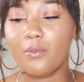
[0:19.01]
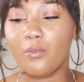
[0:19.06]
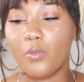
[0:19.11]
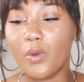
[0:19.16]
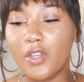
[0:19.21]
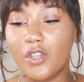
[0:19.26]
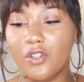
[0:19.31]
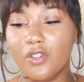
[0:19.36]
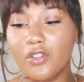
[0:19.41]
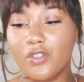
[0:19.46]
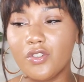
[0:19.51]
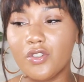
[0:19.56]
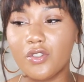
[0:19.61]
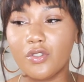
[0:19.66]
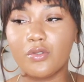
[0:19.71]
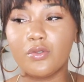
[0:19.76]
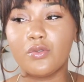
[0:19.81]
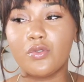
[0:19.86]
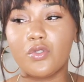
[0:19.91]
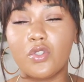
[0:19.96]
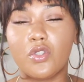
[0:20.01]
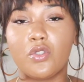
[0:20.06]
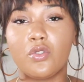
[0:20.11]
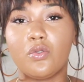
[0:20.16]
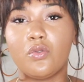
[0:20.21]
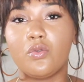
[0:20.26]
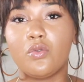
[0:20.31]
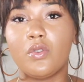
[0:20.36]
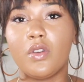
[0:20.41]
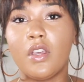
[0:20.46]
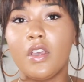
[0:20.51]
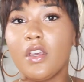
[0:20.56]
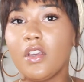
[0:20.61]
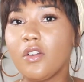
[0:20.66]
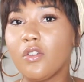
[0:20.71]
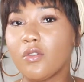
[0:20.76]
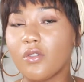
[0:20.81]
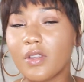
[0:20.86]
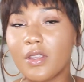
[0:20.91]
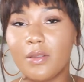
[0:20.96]
When you're new to
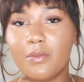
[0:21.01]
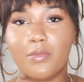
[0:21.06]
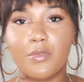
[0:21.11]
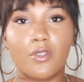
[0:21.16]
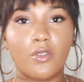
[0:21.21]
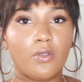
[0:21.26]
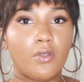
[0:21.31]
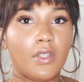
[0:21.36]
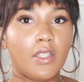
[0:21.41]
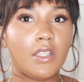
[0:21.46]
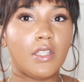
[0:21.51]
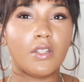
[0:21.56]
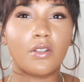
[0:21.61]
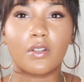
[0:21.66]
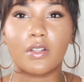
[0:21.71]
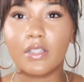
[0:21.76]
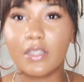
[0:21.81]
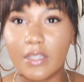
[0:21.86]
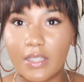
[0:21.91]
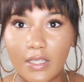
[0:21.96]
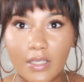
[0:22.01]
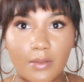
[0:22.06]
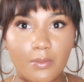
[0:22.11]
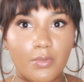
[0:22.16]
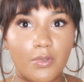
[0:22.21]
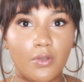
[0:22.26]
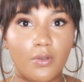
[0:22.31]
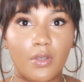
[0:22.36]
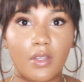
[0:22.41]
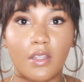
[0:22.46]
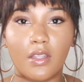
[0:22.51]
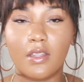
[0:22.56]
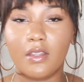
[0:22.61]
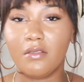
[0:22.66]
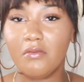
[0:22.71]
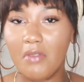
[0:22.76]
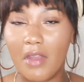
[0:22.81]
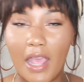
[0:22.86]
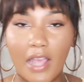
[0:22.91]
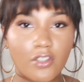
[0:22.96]
green beauty or clean
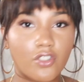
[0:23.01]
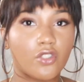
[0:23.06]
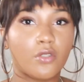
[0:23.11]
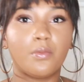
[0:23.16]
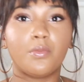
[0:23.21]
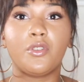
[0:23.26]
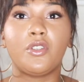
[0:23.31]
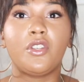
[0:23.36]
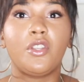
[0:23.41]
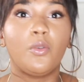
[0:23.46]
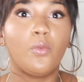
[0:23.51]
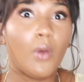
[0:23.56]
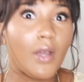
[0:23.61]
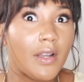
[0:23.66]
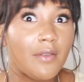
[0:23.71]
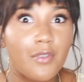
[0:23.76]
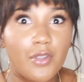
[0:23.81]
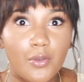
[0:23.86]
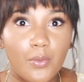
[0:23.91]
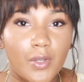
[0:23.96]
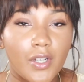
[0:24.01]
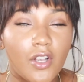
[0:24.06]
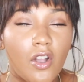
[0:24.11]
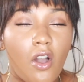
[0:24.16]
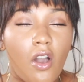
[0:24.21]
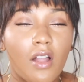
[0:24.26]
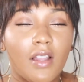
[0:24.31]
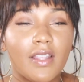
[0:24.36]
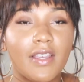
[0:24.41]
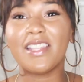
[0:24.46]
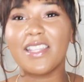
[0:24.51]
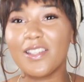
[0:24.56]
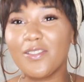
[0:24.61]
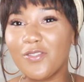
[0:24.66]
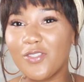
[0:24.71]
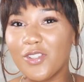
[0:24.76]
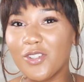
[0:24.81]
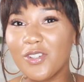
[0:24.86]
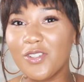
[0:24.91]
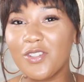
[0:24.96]
beauty, natural beauty, whatever you want to call it.
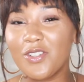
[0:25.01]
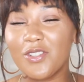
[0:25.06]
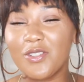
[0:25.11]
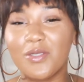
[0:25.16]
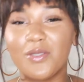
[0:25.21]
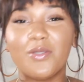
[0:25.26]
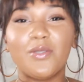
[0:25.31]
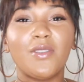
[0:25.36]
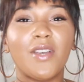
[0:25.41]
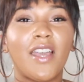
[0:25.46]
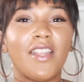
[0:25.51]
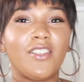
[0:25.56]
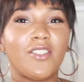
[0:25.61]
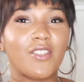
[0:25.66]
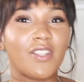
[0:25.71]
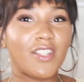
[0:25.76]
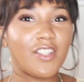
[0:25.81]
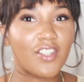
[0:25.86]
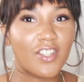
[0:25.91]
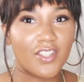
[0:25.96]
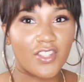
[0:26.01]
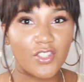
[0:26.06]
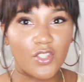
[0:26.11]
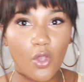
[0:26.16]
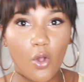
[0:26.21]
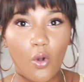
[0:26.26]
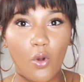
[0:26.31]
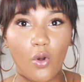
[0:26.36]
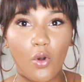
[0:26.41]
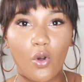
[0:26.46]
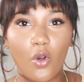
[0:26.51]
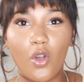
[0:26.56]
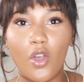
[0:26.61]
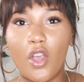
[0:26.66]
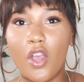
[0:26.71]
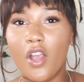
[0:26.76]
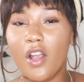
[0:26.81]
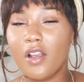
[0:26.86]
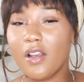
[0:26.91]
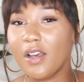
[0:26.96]
If you're new and you're into this whole
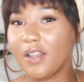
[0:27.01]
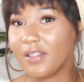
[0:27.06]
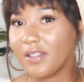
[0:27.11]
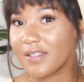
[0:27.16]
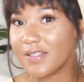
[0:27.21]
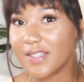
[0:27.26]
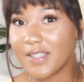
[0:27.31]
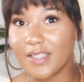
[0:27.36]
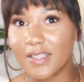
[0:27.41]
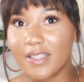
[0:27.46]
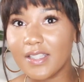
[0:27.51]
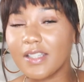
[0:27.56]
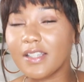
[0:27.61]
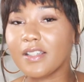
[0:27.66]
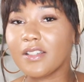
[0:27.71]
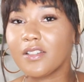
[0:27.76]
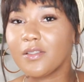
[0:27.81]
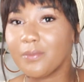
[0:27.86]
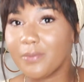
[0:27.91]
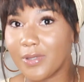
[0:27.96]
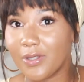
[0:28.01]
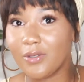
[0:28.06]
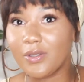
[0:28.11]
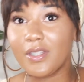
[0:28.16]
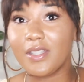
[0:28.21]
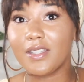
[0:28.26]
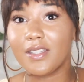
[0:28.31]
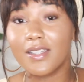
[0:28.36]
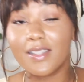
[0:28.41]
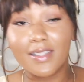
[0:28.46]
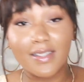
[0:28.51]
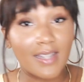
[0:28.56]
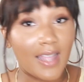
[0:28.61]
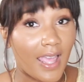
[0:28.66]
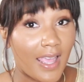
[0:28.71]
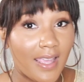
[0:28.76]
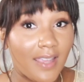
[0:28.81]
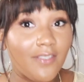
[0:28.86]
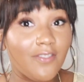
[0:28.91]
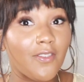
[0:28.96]
holistic beauty
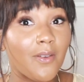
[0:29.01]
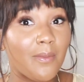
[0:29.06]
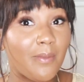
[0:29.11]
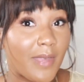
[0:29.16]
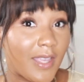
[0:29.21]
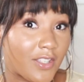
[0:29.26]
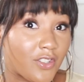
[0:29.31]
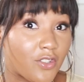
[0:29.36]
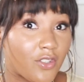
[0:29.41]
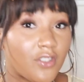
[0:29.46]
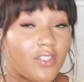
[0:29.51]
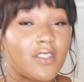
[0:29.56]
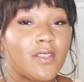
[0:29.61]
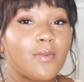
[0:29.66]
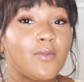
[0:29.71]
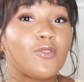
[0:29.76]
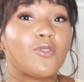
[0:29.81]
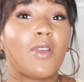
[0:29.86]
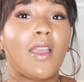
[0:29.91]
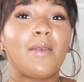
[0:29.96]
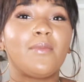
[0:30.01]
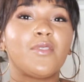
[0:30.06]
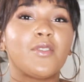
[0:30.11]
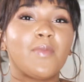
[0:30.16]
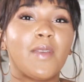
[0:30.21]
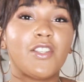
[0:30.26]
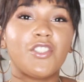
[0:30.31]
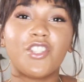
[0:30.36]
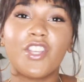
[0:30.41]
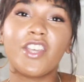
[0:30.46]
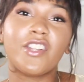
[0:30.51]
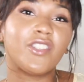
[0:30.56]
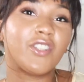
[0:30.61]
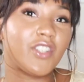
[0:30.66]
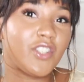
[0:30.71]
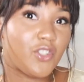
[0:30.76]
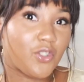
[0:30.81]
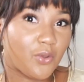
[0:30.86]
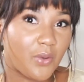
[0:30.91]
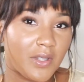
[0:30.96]
life, make sure to subscribe to my channel
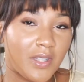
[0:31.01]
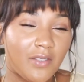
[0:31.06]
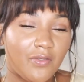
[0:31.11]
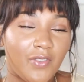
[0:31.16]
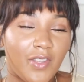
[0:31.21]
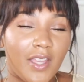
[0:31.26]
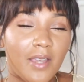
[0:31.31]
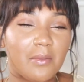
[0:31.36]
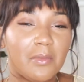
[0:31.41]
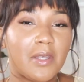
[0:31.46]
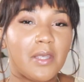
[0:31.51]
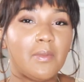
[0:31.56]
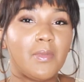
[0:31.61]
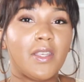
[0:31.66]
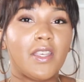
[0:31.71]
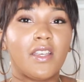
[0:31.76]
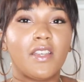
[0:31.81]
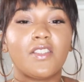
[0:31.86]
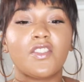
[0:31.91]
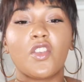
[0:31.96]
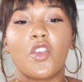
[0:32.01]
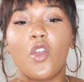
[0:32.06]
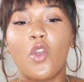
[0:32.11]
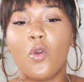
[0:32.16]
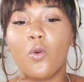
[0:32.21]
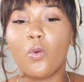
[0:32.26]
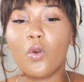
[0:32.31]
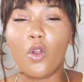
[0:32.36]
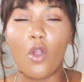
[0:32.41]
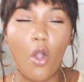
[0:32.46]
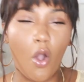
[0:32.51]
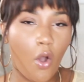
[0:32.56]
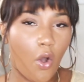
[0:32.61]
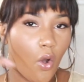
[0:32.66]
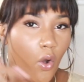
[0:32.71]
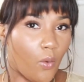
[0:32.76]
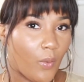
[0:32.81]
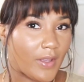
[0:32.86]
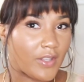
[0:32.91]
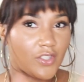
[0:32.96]
and join the family, because we're
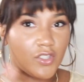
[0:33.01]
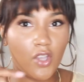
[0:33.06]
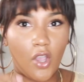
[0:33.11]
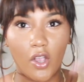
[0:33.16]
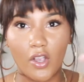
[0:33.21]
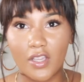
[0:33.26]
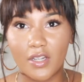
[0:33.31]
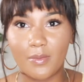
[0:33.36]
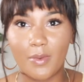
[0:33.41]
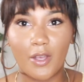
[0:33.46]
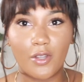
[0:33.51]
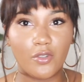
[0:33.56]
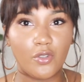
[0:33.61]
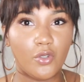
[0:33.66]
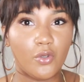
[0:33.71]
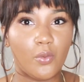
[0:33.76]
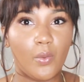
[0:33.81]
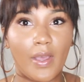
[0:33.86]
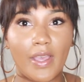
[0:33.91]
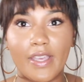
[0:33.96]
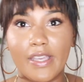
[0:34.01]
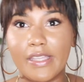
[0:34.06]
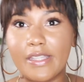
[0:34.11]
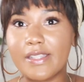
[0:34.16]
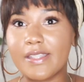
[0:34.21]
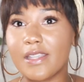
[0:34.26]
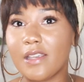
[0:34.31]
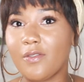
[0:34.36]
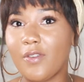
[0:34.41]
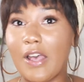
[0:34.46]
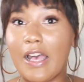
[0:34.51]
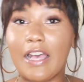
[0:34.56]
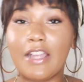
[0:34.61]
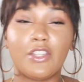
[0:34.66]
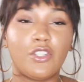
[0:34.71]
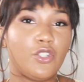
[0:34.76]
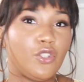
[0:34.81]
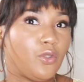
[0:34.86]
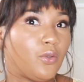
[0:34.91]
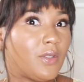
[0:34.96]
always talking about new ways of
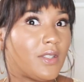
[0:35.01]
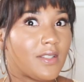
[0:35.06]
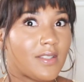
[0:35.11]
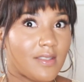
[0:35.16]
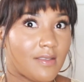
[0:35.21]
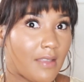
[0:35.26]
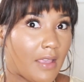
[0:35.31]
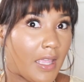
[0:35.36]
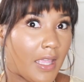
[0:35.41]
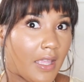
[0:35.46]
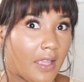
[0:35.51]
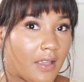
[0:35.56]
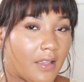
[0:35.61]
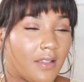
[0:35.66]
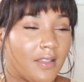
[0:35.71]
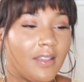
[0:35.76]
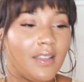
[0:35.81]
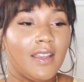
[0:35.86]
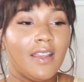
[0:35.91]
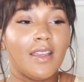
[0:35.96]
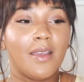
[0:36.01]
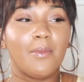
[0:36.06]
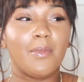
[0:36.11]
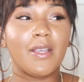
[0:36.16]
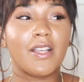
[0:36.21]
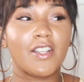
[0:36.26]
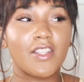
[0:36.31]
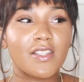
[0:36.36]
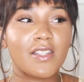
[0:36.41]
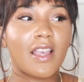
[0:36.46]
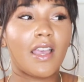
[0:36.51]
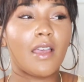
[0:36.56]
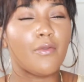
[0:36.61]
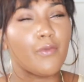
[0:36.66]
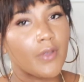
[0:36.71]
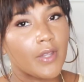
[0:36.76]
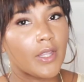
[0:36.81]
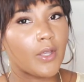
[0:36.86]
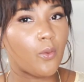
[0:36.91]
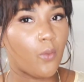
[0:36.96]
how to do this thing, because I
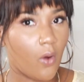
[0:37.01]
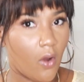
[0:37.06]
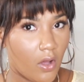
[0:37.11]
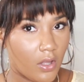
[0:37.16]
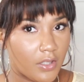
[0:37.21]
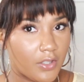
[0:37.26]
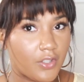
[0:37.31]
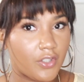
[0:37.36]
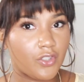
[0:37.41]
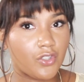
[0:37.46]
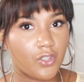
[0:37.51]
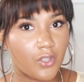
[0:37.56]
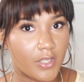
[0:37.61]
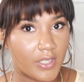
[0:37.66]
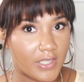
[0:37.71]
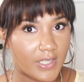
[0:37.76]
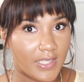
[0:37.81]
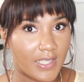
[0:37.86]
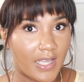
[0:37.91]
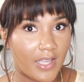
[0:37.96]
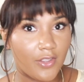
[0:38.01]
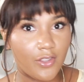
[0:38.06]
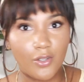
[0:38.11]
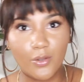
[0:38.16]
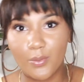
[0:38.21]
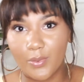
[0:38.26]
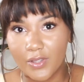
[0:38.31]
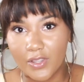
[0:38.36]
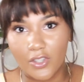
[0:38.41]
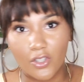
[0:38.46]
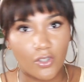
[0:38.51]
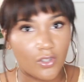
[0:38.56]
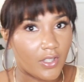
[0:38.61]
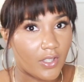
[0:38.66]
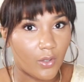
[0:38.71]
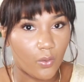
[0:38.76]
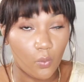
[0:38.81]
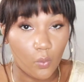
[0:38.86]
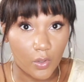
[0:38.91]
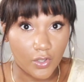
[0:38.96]
feel like we're all on a journey together with
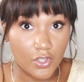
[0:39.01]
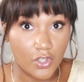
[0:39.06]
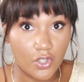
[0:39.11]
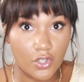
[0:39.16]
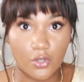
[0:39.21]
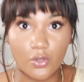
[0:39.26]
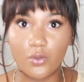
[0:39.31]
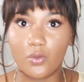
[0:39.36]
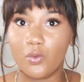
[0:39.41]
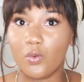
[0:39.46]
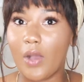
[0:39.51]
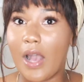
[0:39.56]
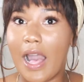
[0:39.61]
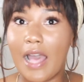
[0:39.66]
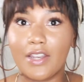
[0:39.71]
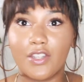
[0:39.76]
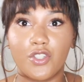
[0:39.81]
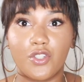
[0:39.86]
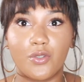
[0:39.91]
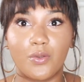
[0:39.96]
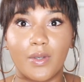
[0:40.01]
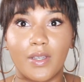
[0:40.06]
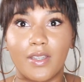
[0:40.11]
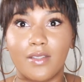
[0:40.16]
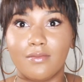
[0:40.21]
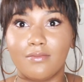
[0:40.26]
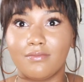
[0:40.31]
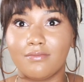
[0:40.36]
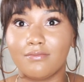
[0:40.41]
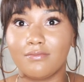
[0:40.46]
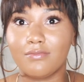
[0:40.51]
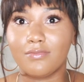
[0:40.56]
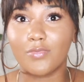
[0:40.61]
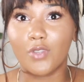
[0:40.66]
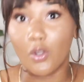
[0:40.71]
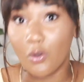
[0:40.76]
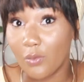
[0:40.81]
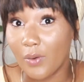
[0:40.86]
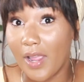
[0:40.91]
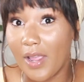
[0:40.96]
learning what to do, how to do it
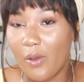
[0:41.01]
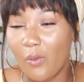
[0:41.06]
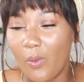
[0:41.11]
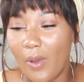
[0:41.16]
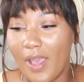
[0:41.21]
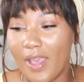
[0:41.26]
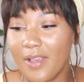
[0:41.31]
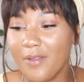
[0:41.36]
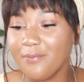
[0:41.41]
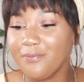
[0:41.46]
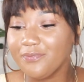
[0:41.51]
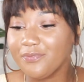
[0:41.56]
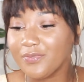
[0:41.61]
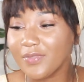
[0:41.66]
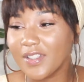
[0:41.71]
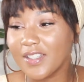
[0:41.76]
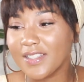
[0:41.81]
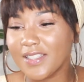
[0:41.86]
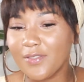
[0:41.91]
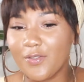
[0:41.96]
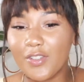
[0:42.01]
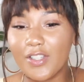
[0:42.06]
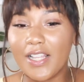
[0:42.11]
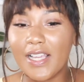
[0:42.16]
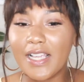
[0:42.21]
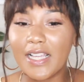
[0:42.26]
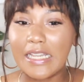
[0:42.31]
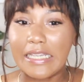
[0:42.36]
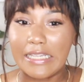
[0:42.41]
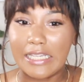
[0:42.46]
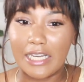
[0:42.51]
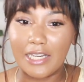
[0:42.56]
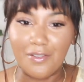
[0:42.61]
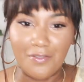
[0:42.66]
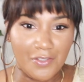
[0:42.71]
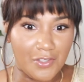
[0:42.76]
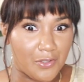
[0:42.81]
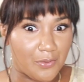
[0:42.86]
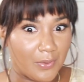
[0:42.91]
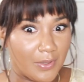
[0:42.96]
the right way. I feel like none
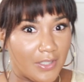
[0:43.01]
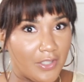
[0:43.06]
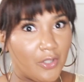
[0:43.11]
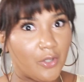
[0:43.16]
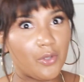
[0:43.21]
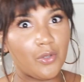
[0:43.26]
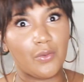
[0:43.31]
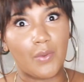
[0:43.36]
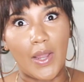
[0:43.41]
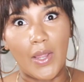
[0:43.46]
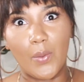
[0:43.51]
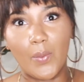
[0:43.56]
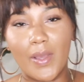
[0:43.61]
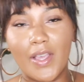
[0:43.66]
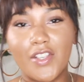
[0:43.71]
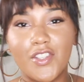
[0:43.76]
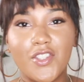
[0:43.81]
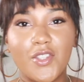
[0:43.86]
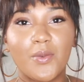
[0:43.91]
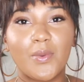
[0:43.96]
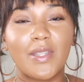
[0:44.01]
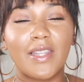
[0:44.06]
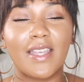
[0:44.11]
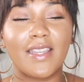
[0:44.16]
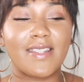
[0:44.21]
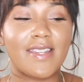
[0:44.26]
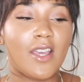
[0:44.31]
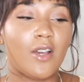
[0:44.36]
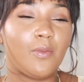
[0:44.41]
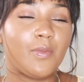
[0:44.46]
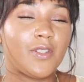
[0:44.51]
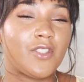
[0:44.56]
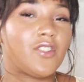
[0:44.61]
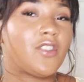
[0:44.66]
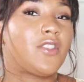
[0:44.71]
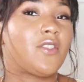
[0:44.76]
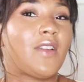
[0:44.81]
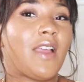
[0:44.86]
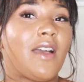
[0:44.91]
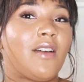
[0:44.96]
of us really know the right way, so we like to help each
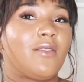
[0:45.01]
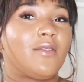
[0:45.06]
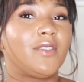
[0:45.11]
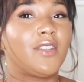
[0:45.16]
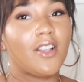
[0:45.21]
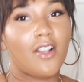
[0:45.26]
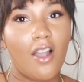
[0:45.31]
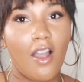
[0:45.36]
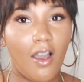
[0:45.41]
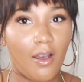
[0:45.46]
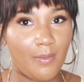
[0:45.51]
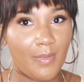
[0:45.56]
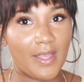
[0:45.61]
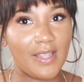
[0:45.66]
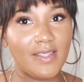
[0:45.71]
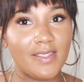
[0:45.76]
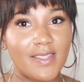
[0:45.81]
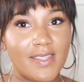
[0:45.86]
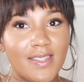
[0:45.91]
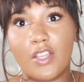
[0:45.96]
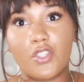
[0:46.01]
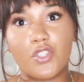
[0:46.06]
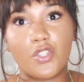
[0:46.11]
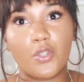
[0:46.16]
other out in the comments.